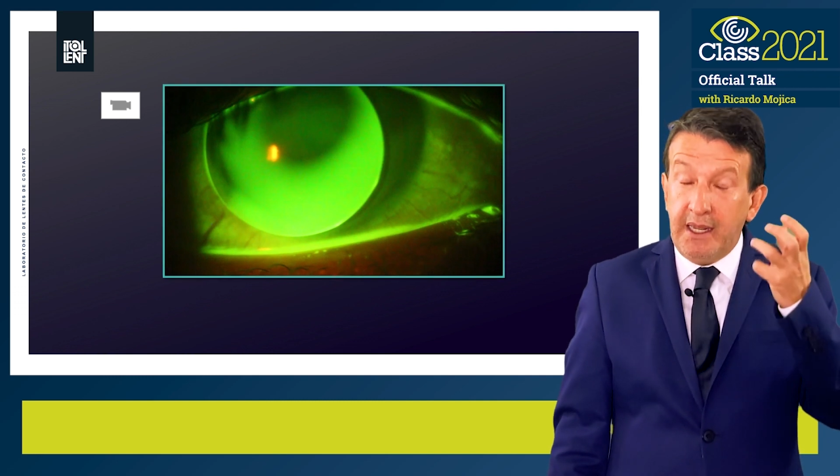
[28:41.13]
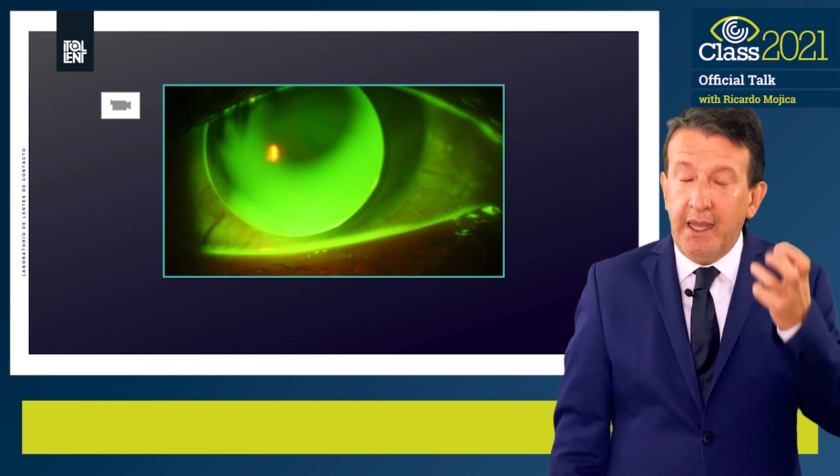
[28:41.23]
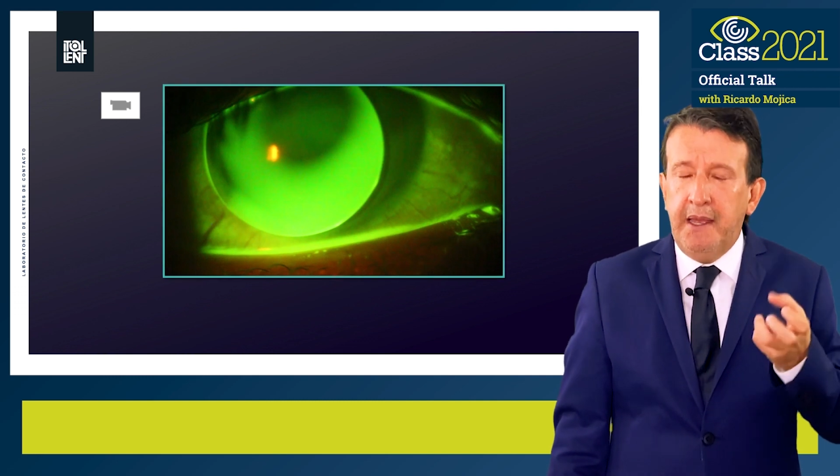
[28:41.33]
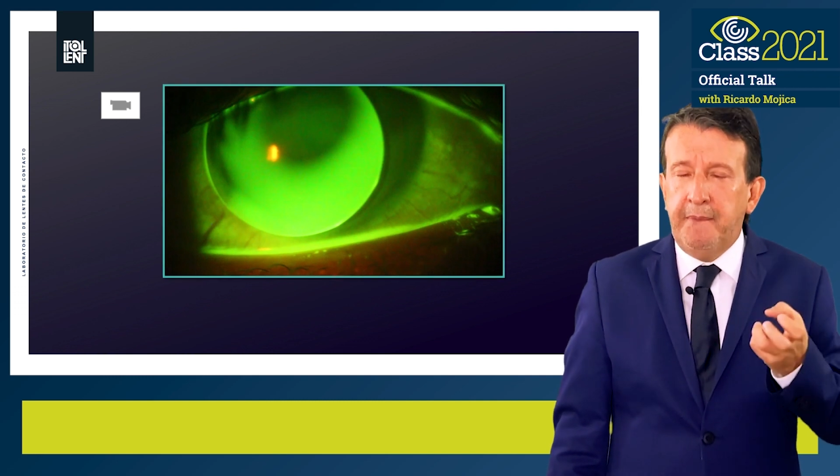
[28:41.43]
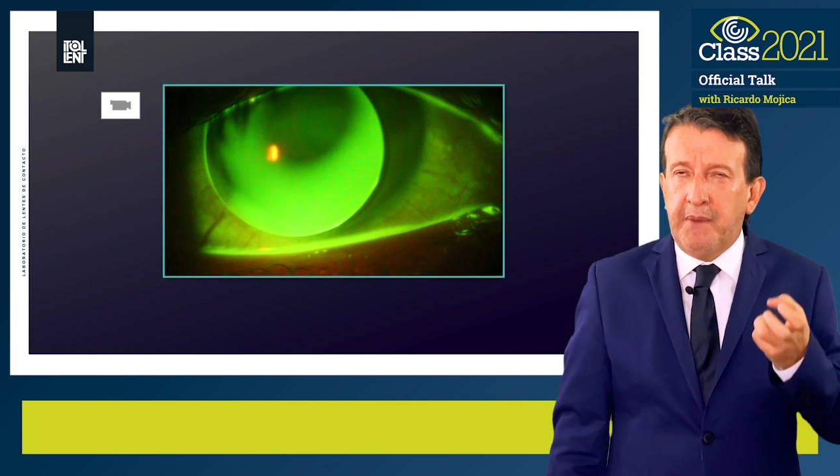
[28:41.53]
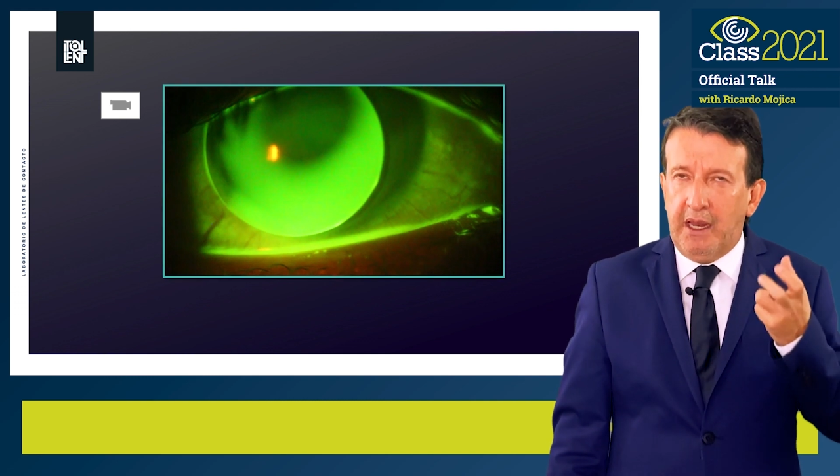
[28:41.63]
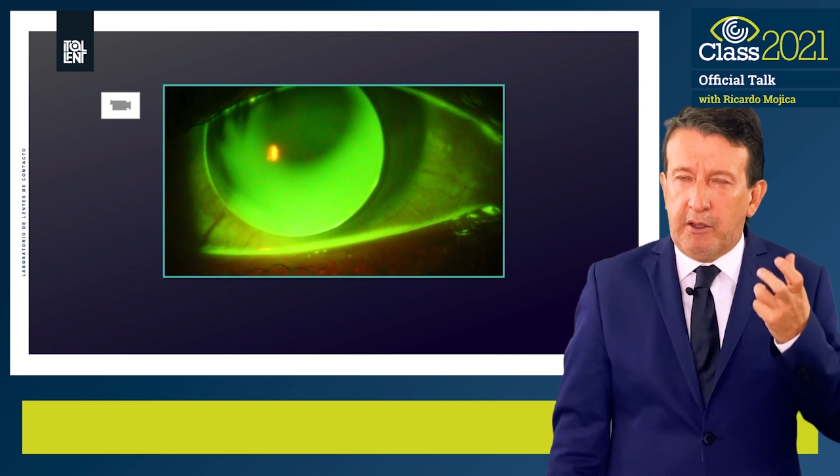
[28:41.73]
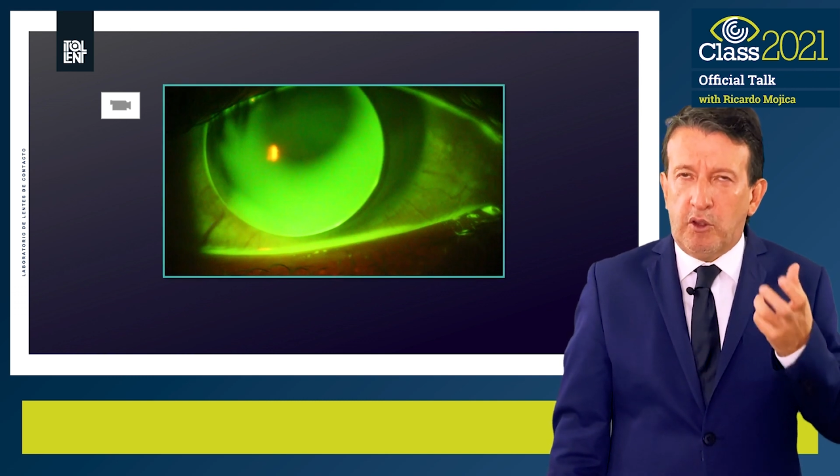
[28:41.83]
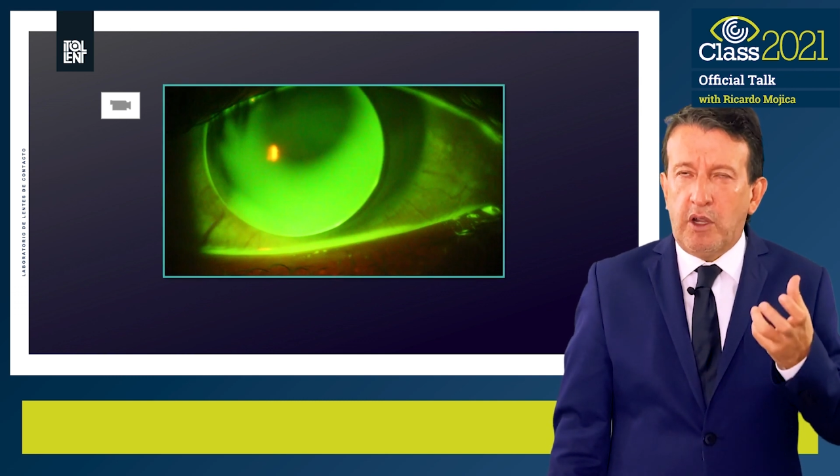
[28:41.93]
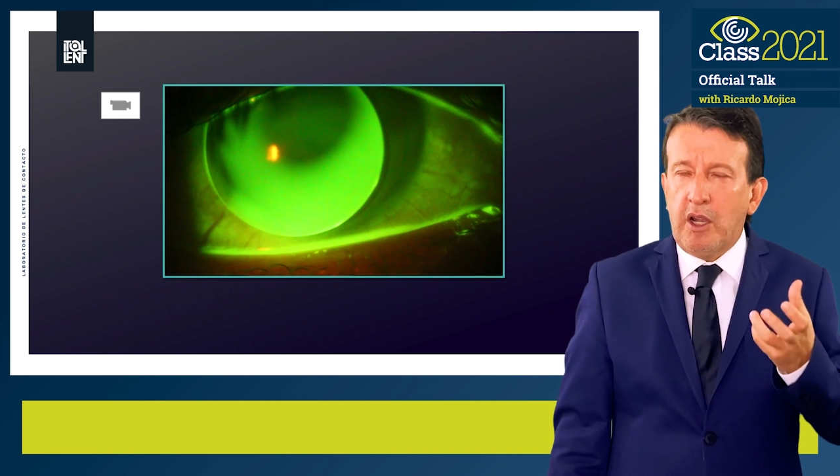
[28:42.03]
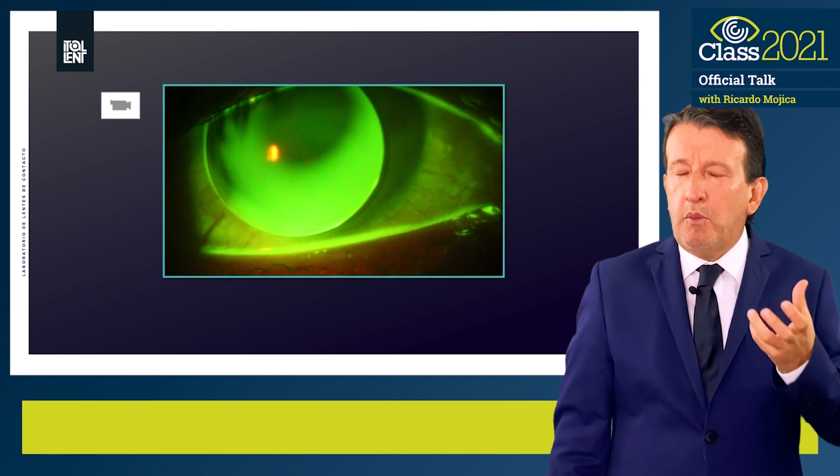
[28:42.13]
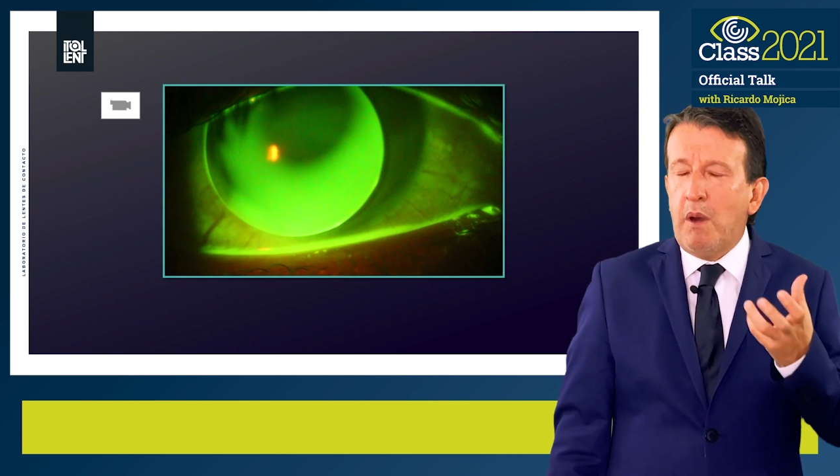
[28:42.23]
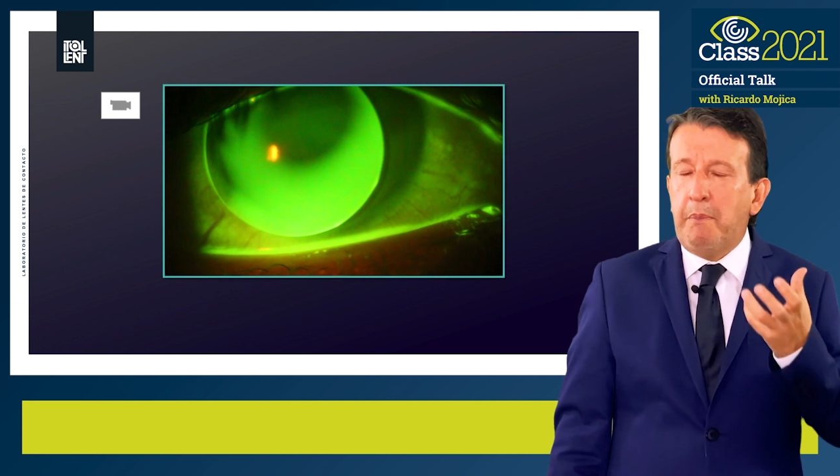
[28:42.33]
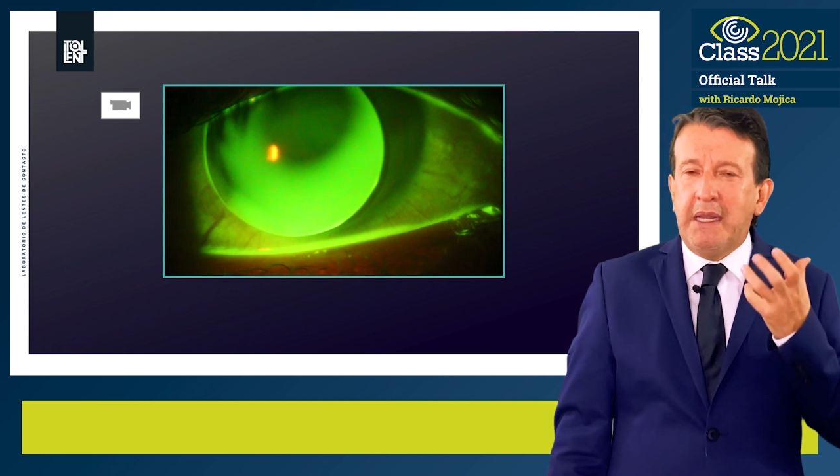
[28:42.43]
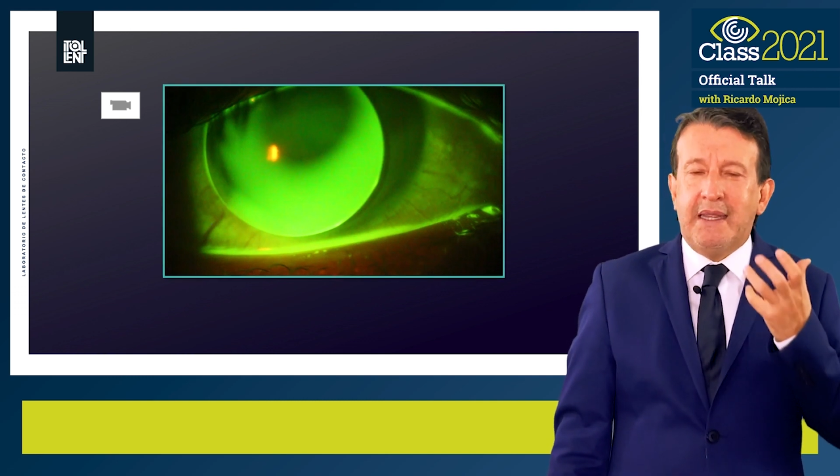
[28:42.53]
eyelids to feel less
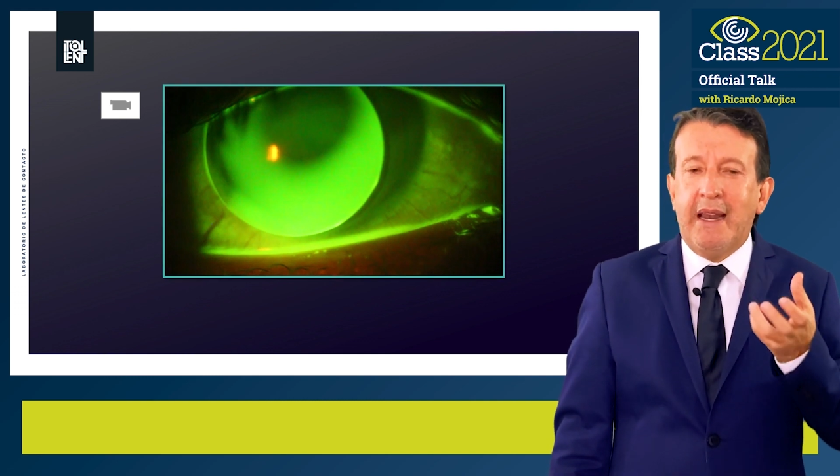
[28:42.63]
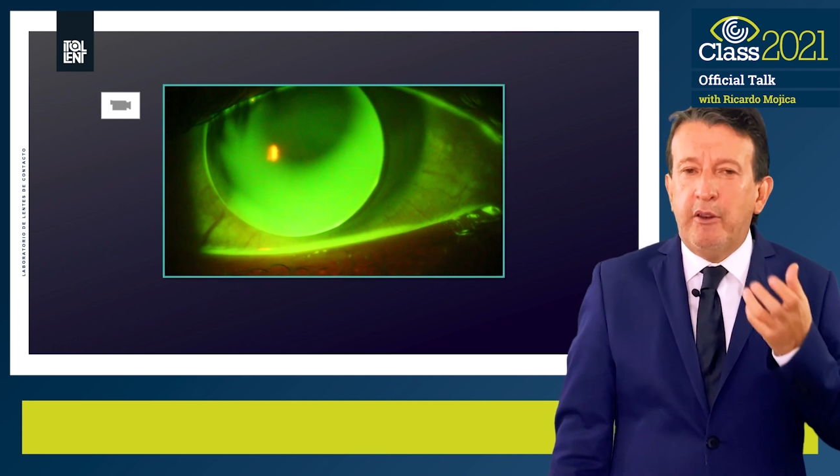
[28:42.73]
movement.